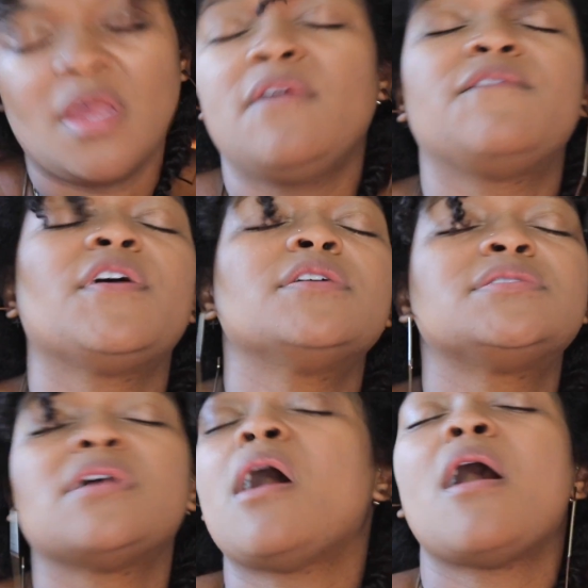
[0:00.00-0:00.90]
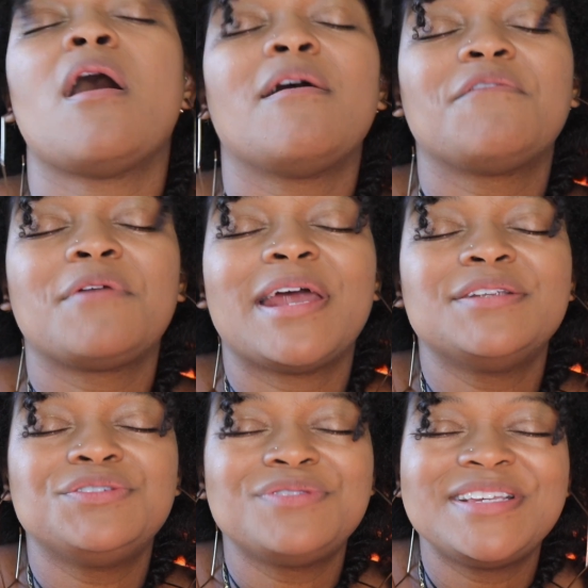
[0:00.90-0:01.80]
First off, when I
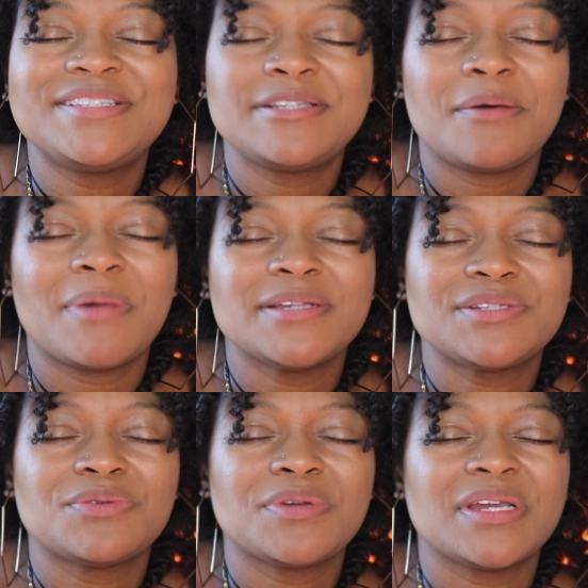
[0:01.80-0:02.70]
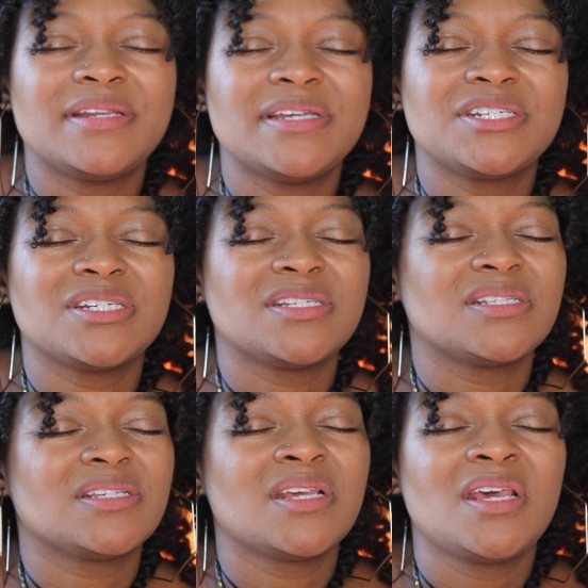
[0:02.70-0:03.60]
do these Tell My Story
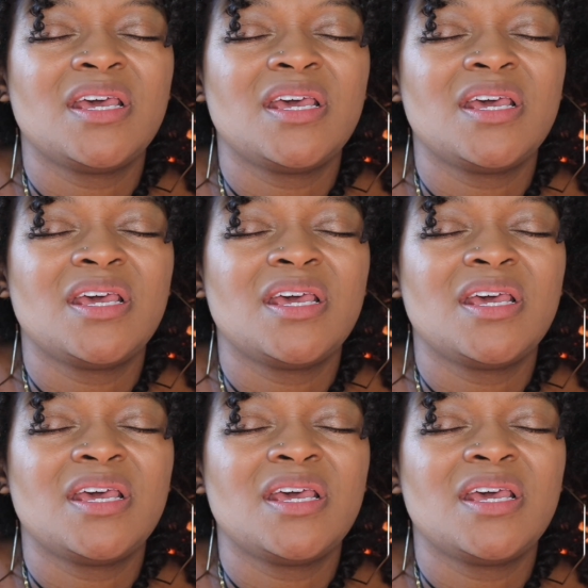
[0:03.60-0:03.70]
editions,